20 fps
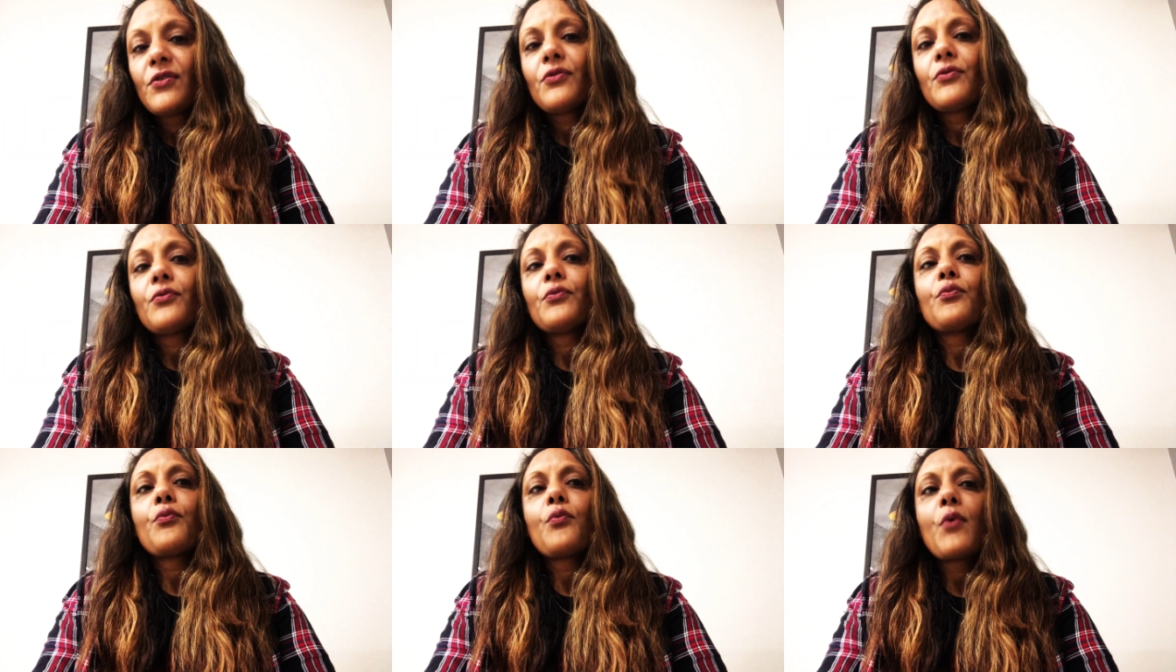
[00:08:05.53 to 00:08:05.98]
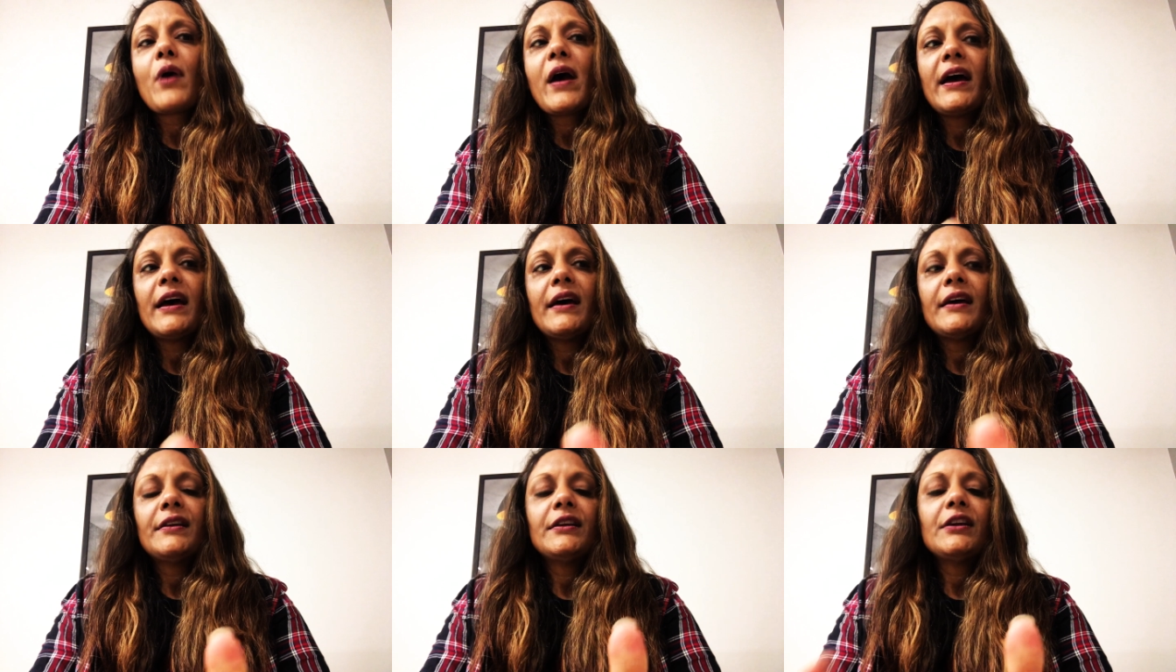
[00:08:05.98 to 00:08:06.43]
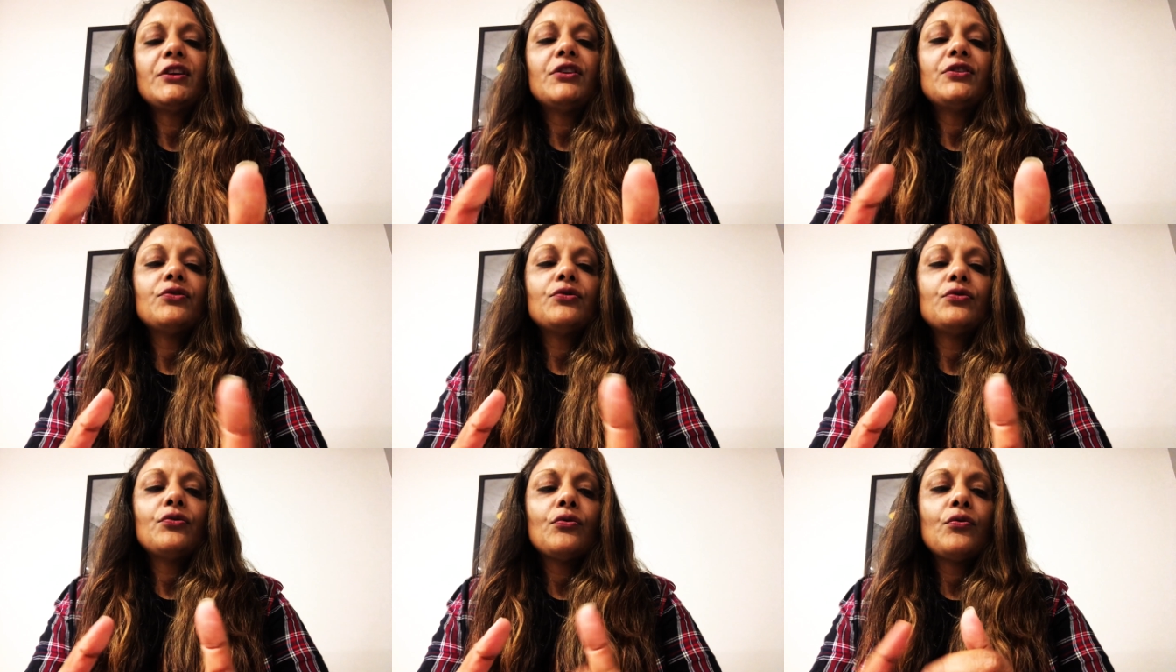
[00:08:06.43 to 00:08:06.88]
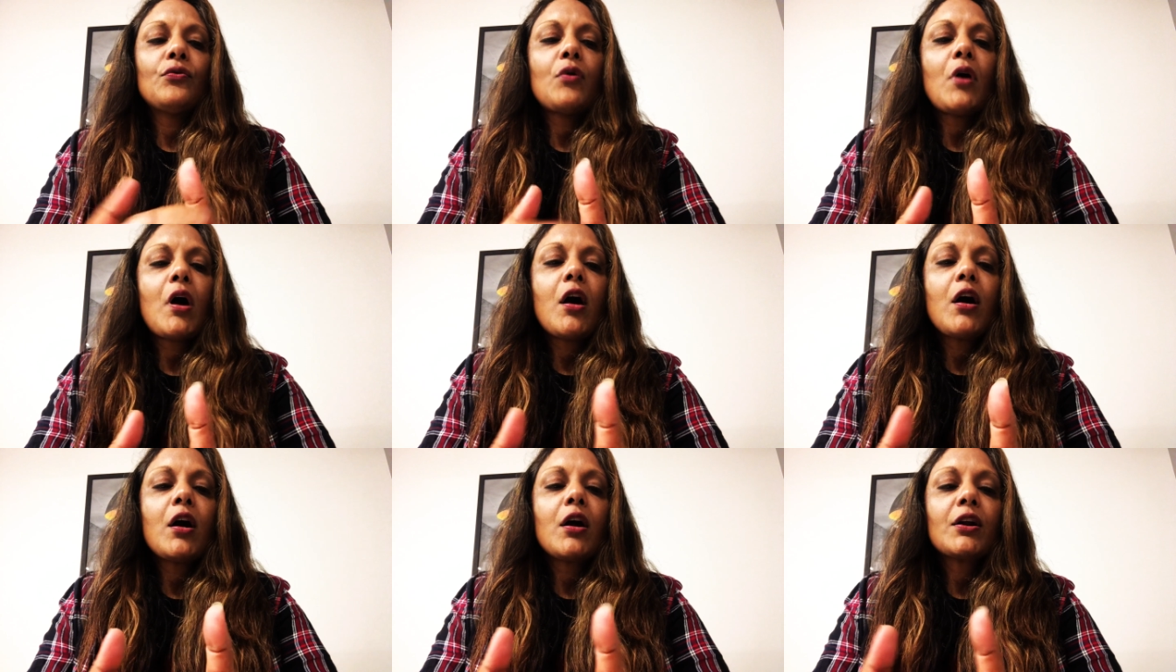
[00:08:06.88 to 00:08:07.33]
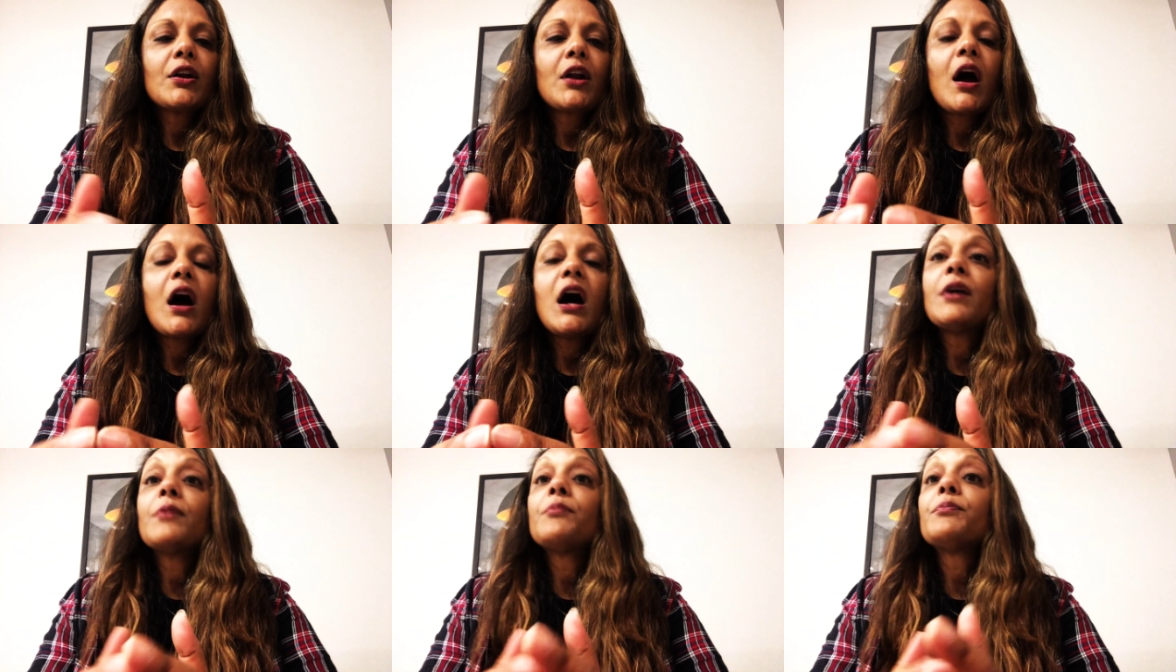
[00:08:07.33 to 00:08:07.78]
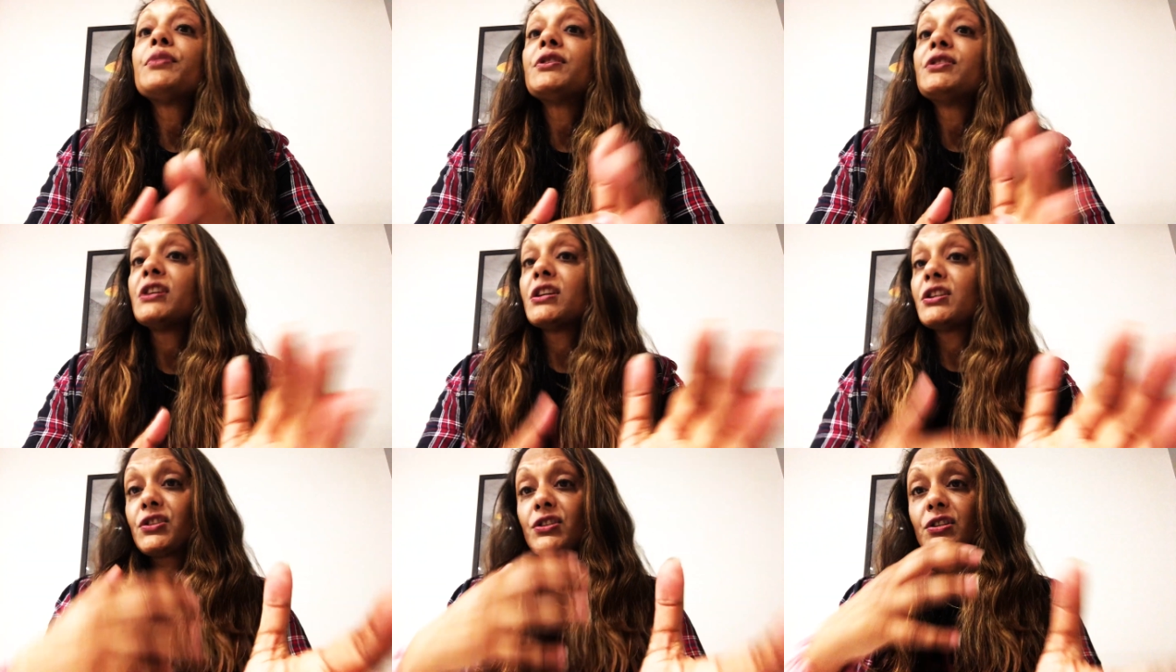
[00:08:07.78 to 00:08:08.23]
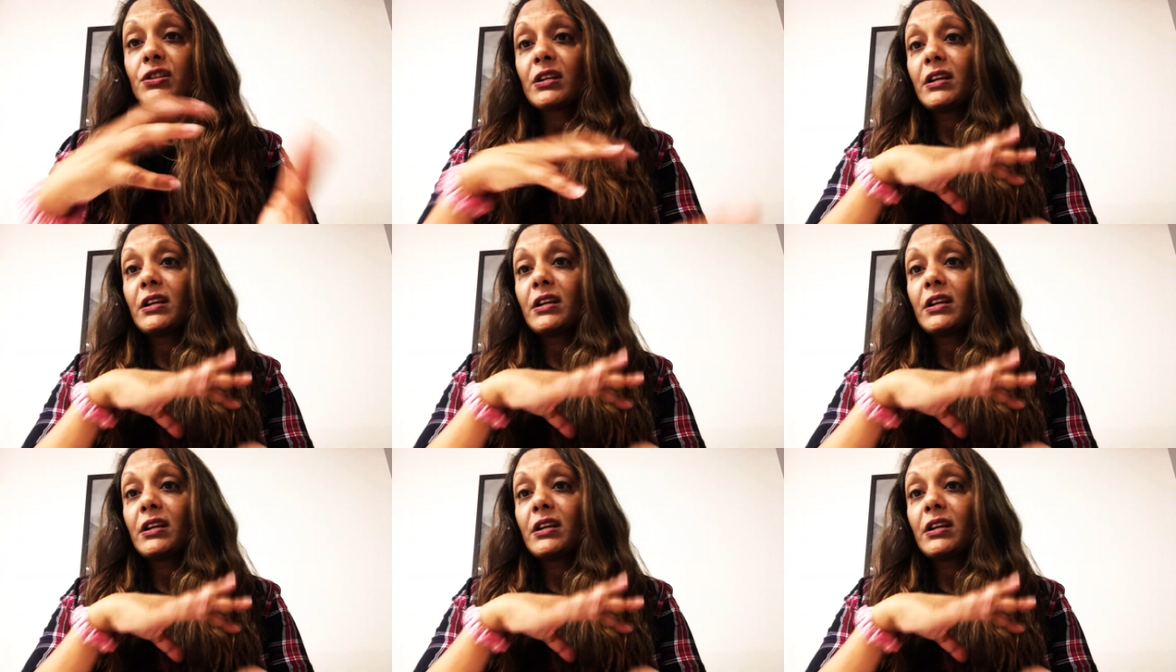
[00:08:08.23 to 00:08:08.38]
when you are not potentially